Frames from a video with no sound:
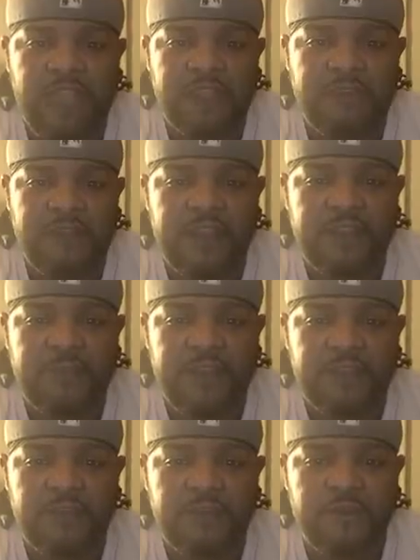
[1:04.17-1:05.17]
by
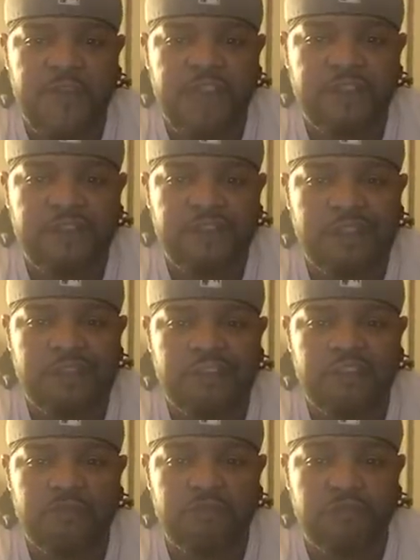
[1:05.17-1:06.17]
environmental factors such
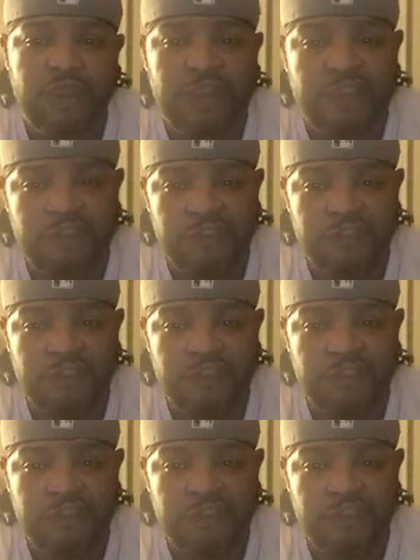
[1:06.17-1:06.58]
as brain